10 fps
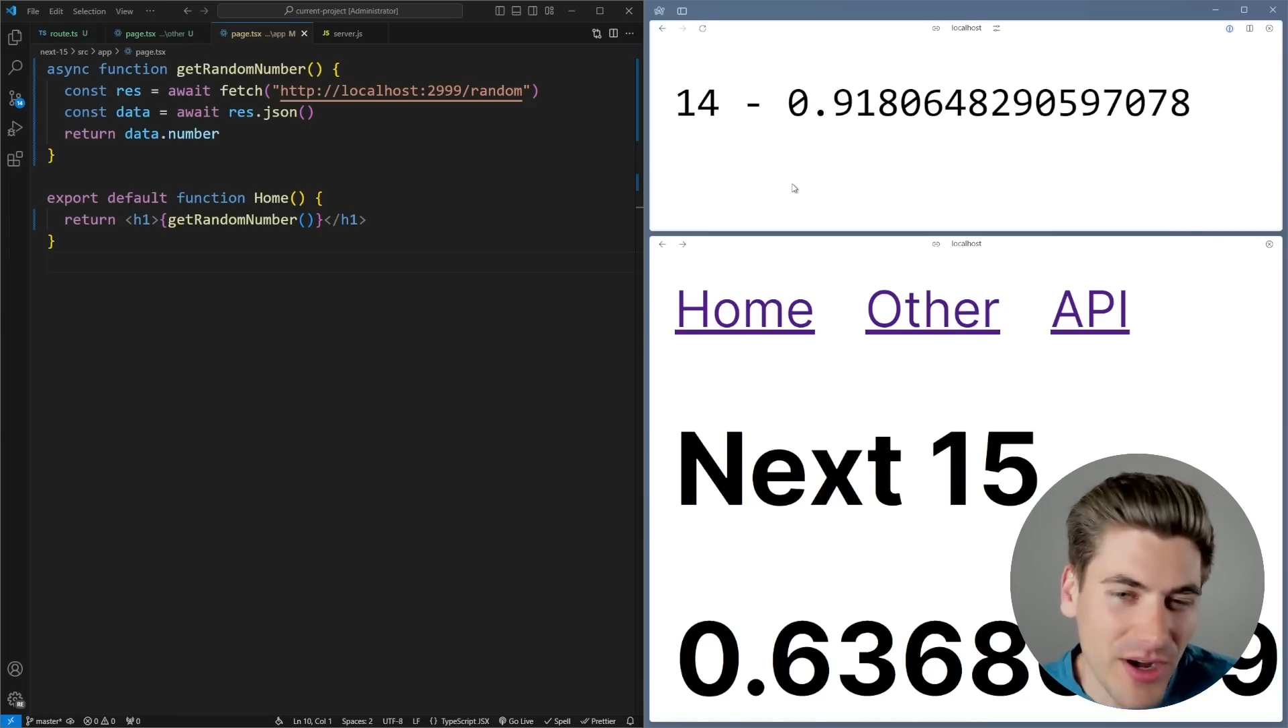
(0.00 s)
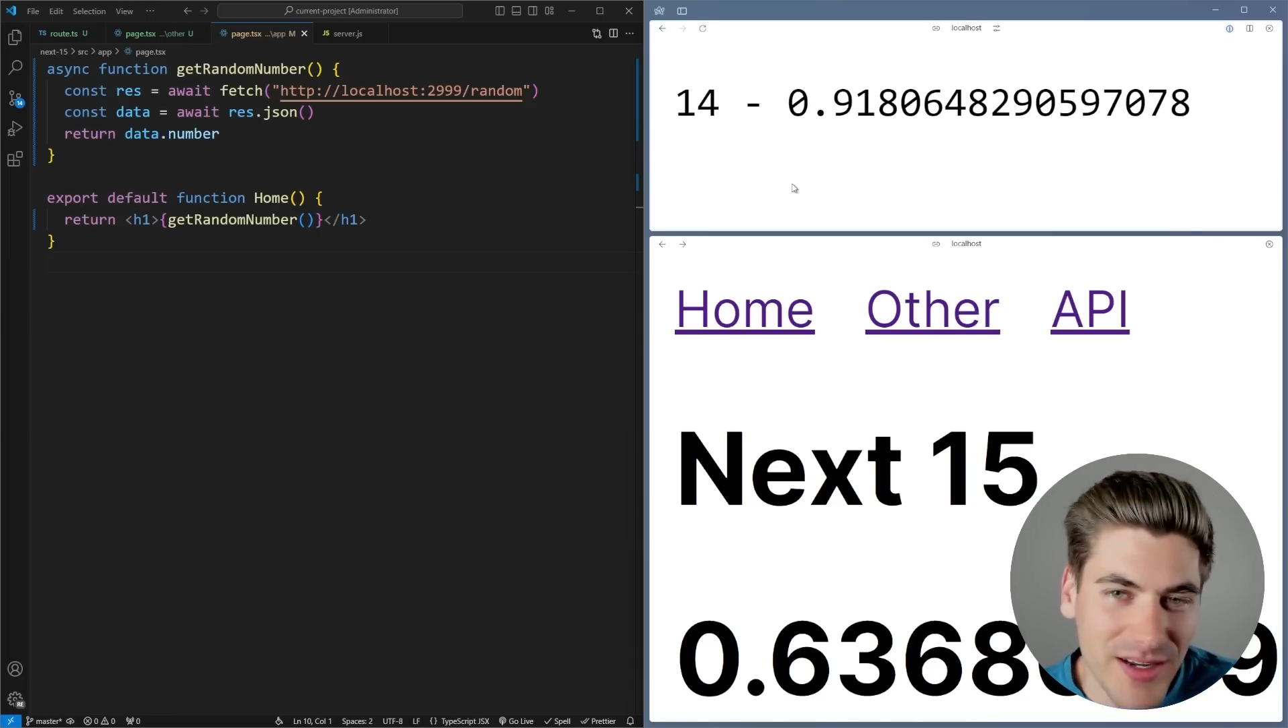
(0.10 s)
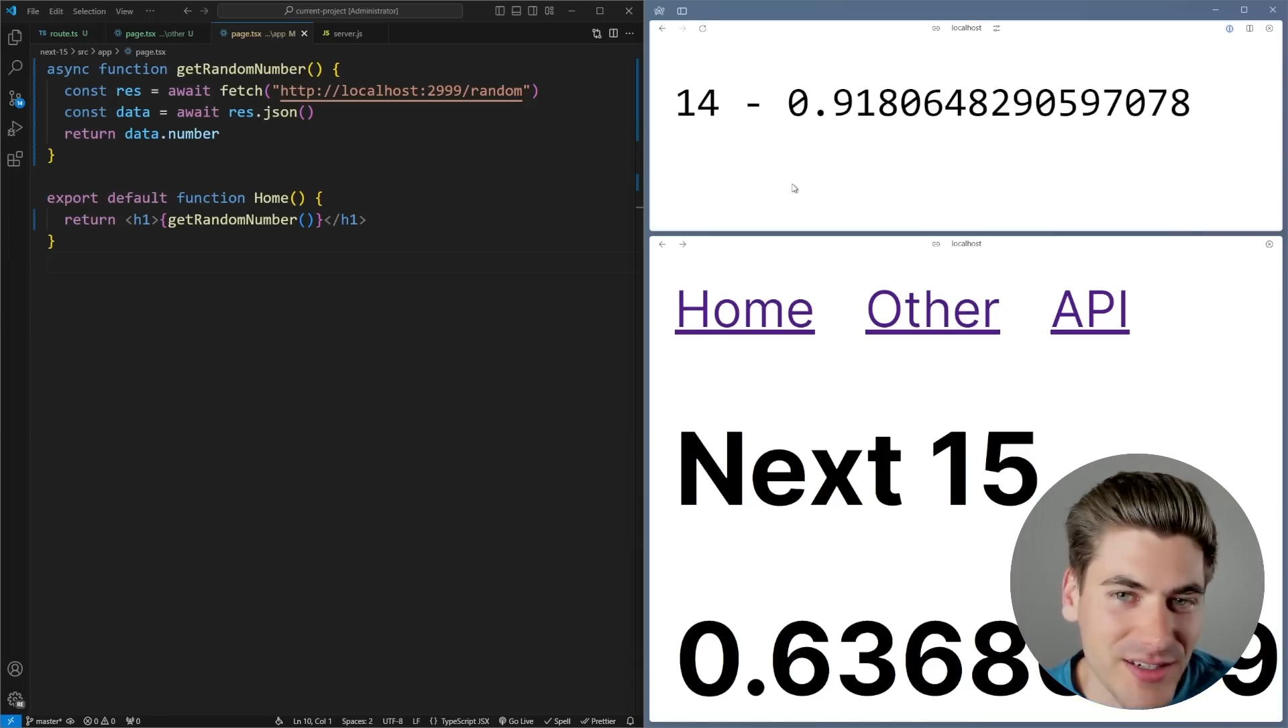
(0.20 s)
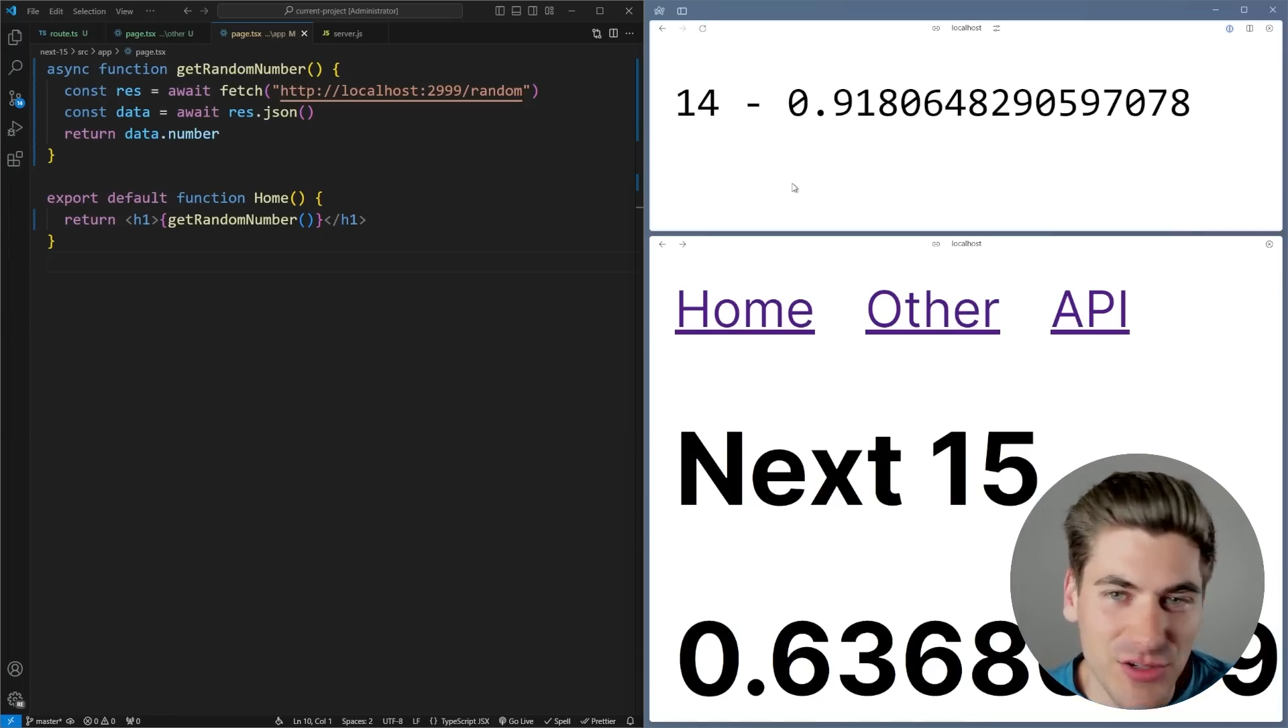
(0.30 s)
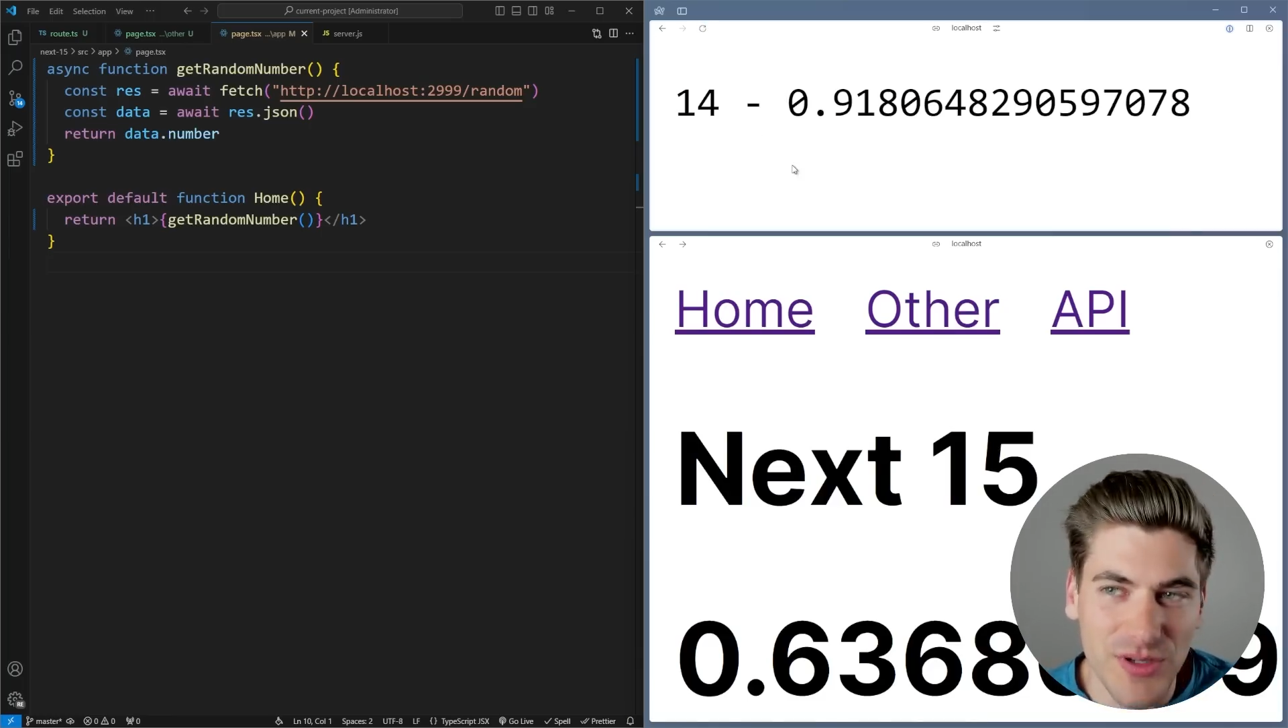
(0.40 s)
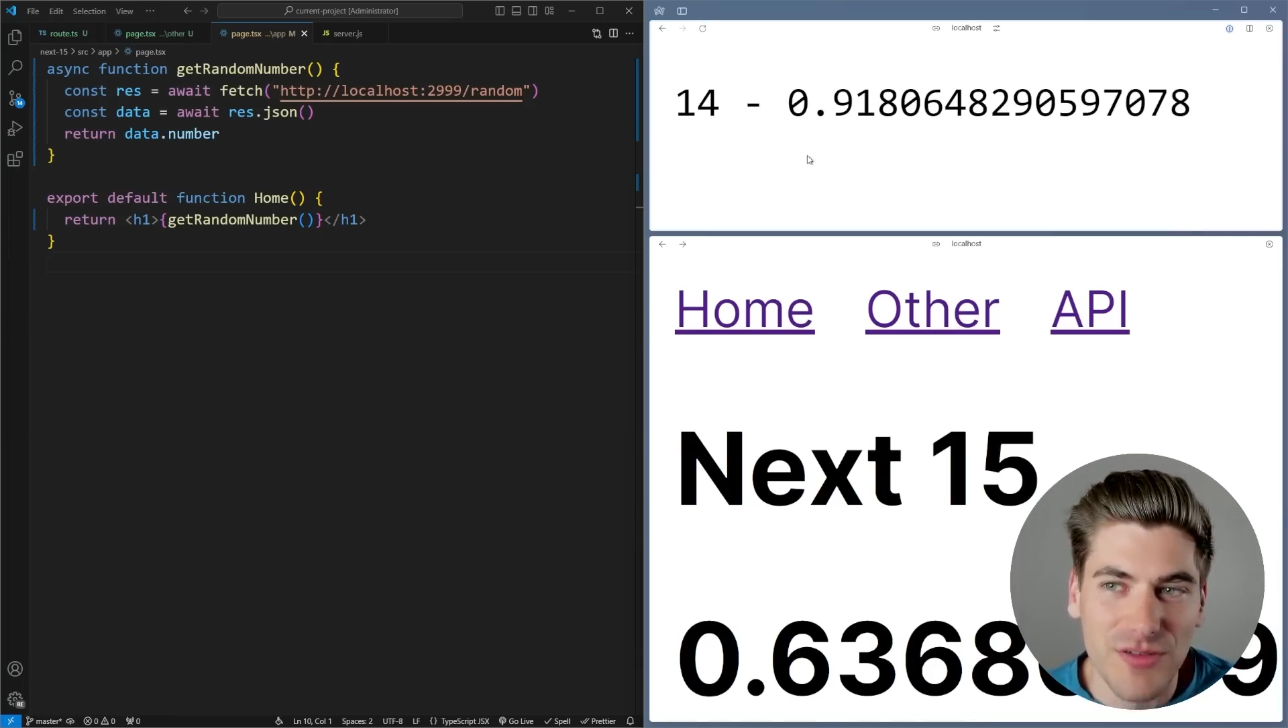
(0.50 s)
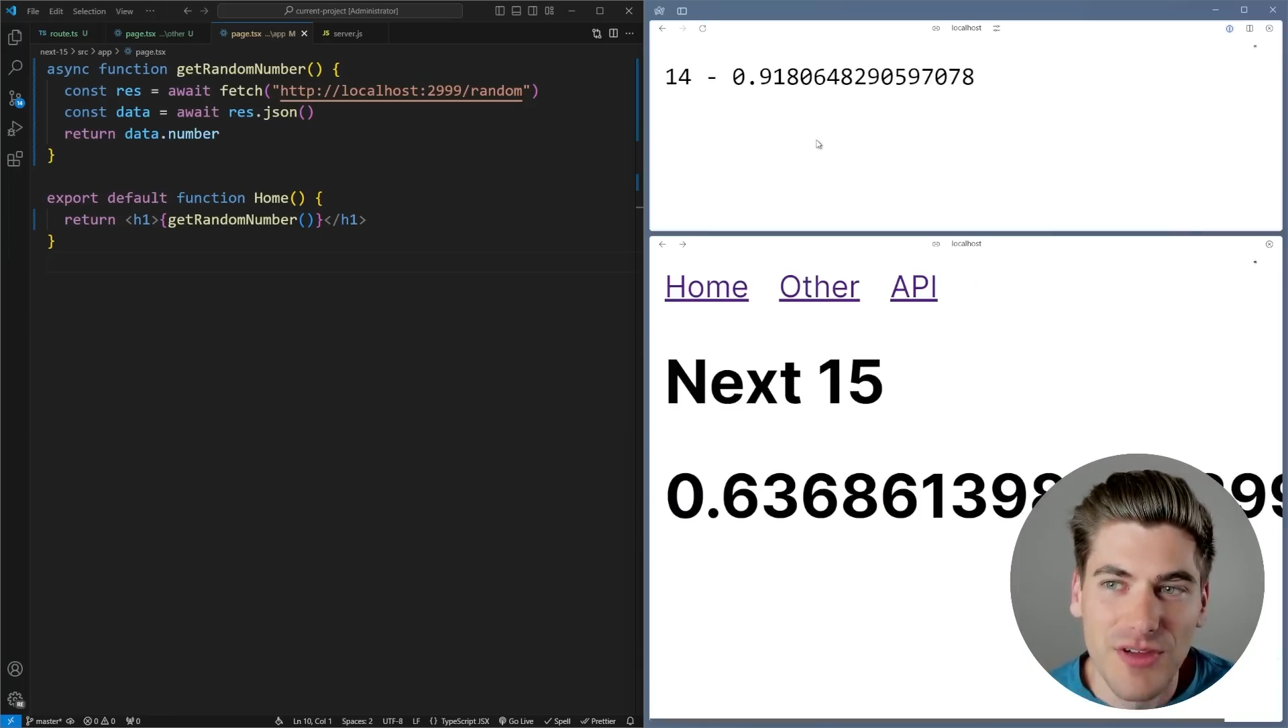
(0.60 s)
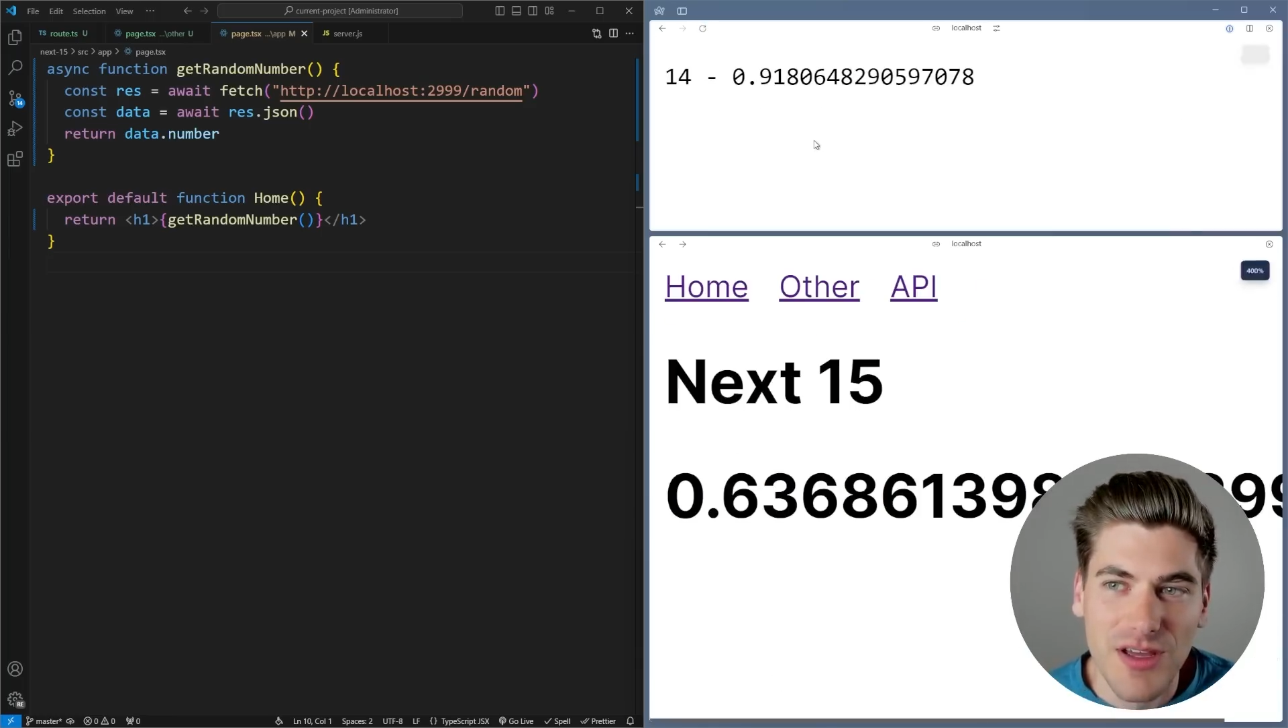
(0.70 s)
unintuitive.